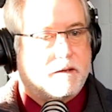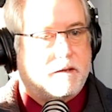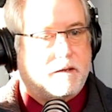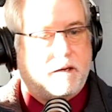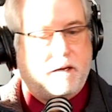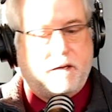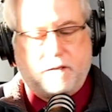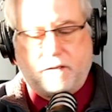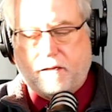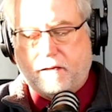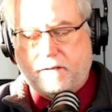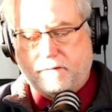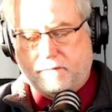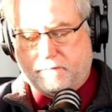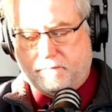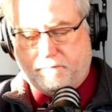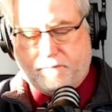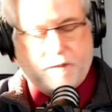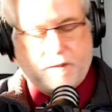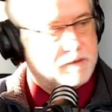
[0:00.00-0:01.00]
And
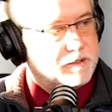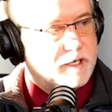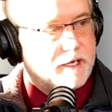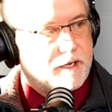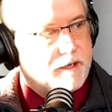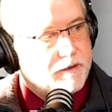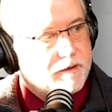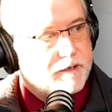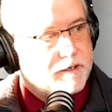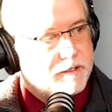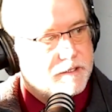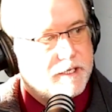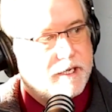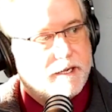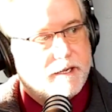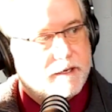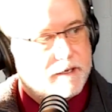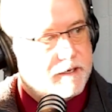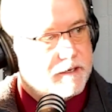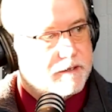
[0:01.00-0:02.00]
people like you're
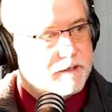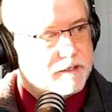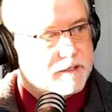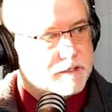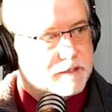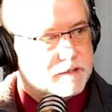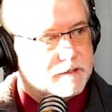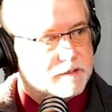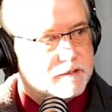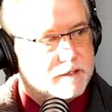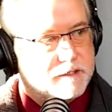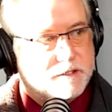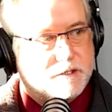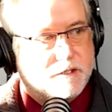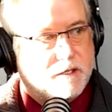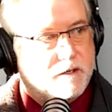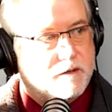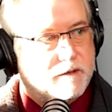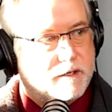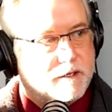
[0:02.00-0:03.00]
taking care of this
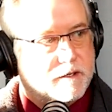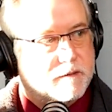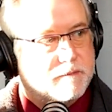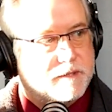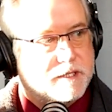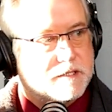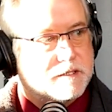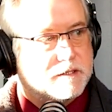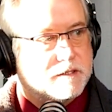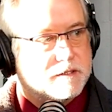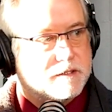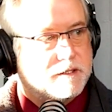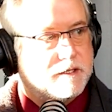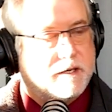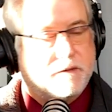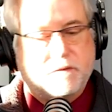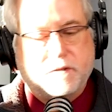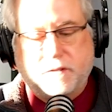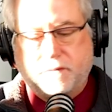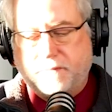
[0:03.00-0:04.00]
show and your business. You
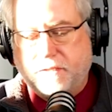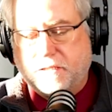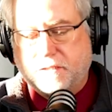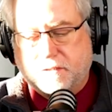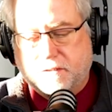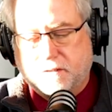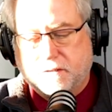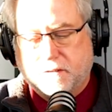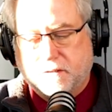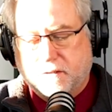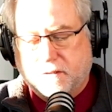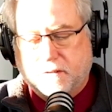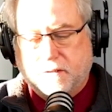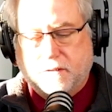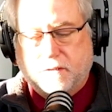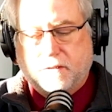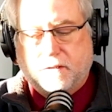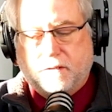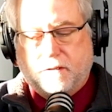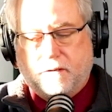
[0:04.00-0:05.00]
have one of the best
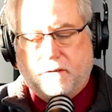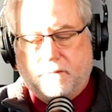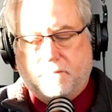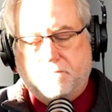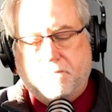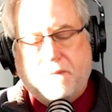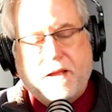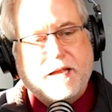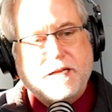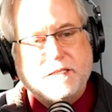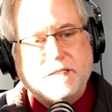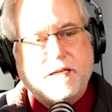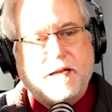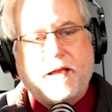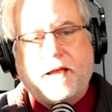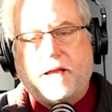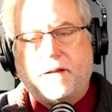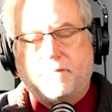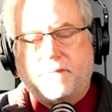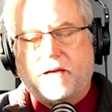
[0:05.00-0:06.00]

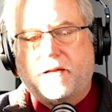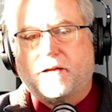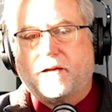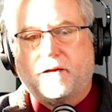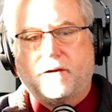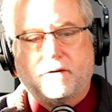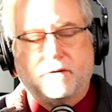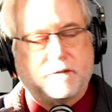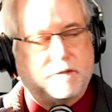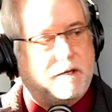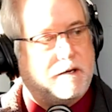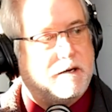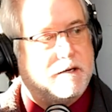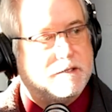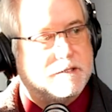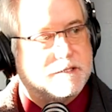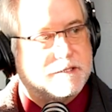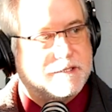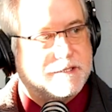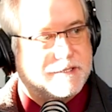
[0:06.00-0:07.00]
maintained, manicured
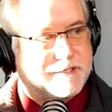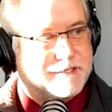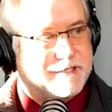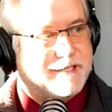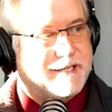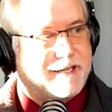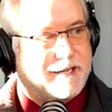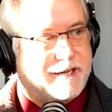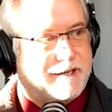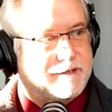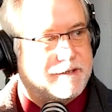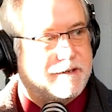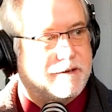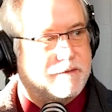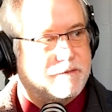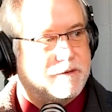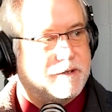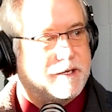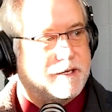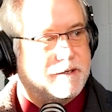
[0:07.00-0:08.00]
lawns in the city out there in
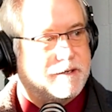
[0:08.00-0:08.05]
front of your